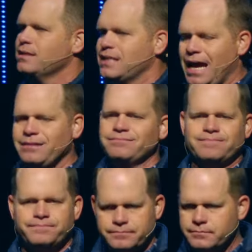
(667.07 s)
It's
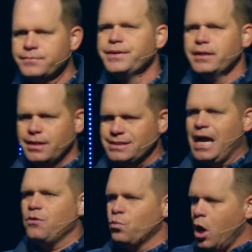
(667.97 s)
gotten, it's
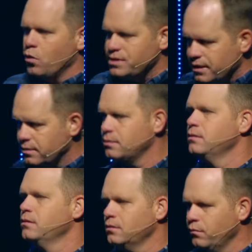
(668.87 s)
gotten rote.
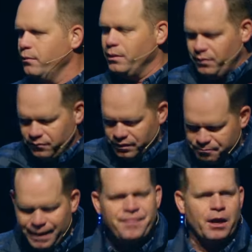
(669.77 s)
We, we, we,
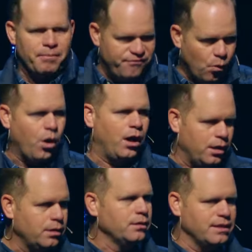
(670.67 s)
we've been there before.
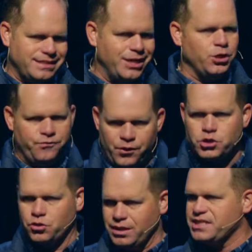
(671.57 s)
This isn't your
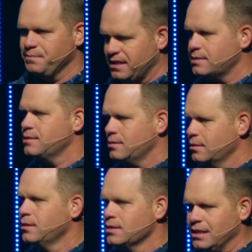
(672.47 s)
first Christmas.
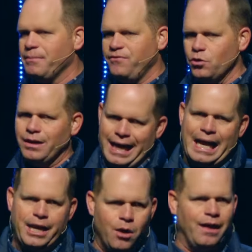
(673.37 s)
Some of you are like,
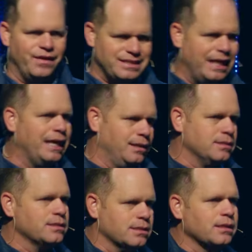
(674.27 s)
I know how this
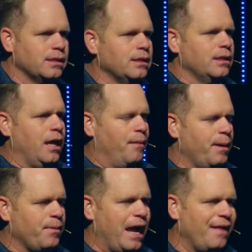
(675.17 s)
ends. I
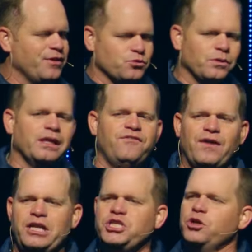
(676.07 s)
remember I had this really
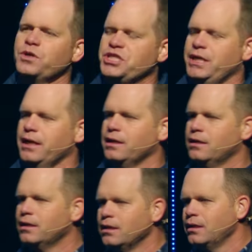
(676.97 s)
funny Jewish
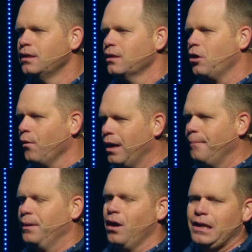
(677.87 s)
kid growing
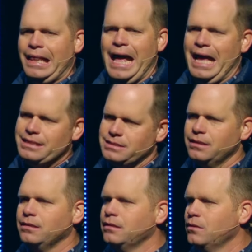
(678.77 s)
up in our class,
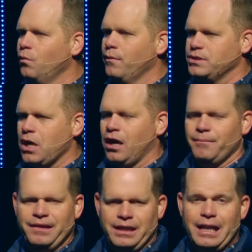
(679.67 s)
and we were talking
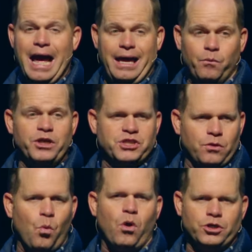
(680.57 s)
about the lion, witch,
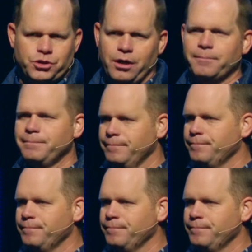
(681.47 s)
and the wardrobe.